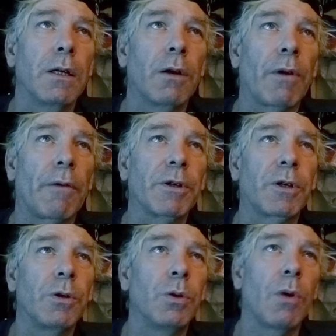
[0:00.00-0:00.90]
in reference
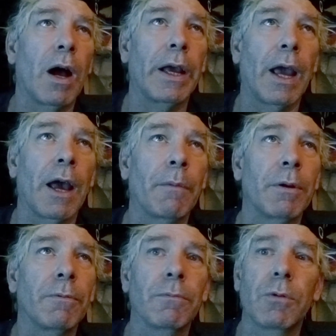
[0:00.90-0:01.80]
to who I am
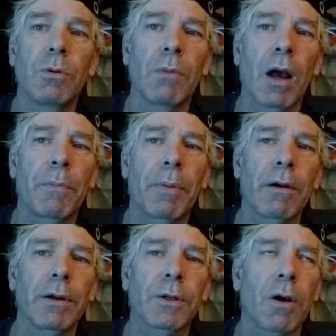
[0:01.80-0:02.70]
and who my
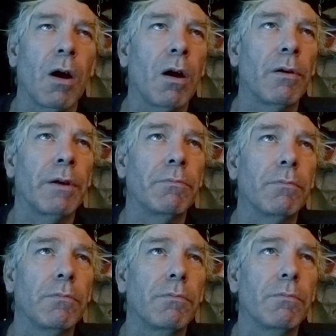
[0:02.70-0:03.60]
parents are and
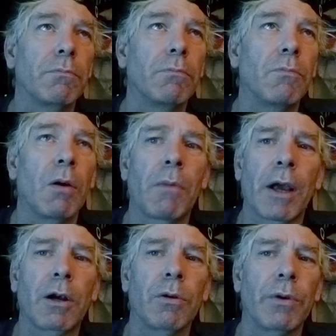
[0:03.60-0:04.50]
what
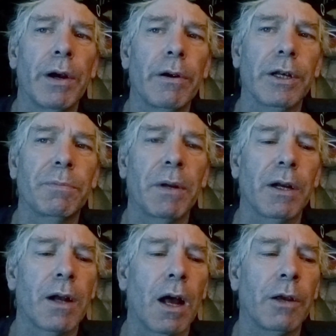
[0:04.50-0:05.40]
my career has been
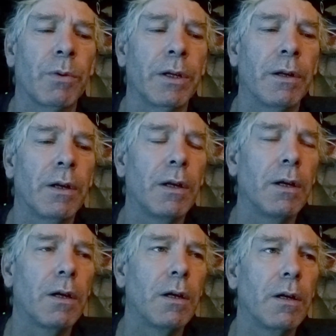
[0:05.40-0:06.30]
in Hollywood
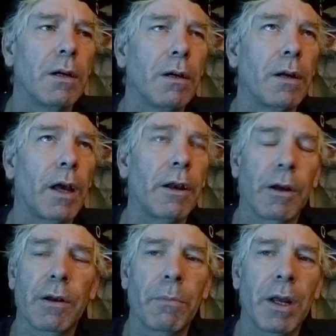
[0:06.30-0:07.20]
and
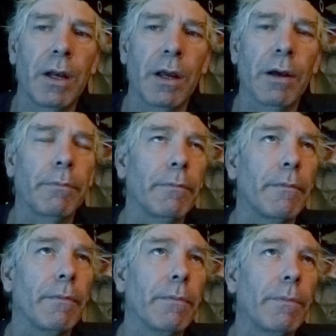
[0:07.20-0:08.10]
in the media
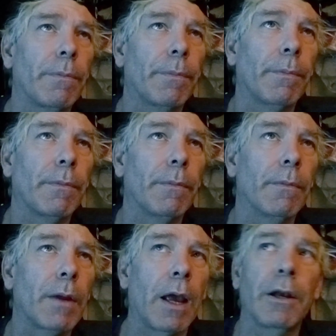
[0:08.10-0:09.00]

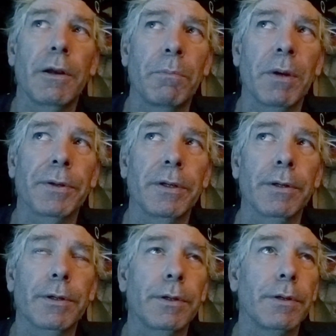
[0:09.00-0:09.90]
and in
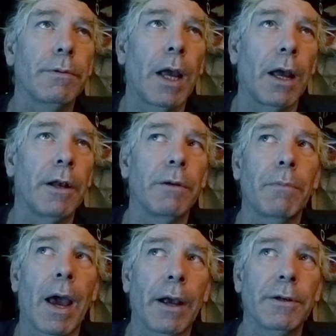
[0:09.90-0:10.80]
business and in
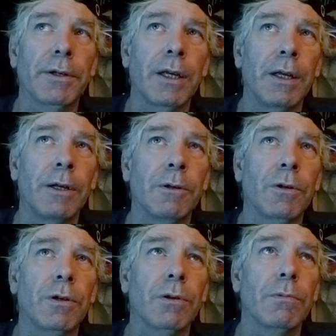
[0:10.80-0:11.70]

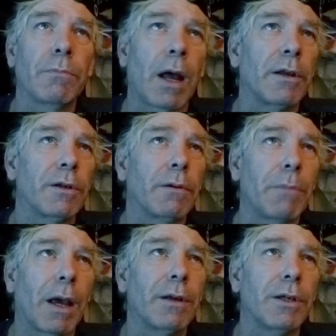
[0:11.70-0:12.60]
magazines,
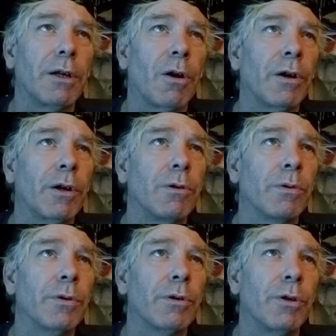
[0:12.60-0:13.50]
magazine
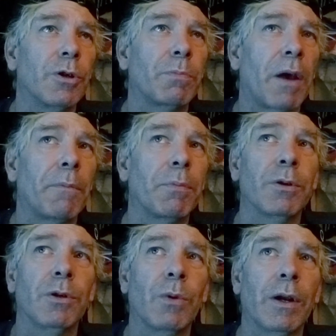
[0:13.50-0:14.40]
articles or
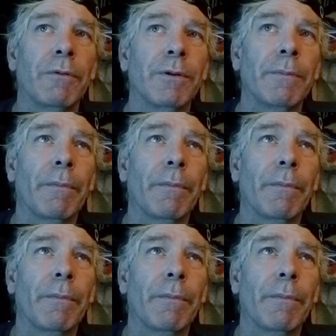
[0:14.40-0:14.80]
newspapers or whatever.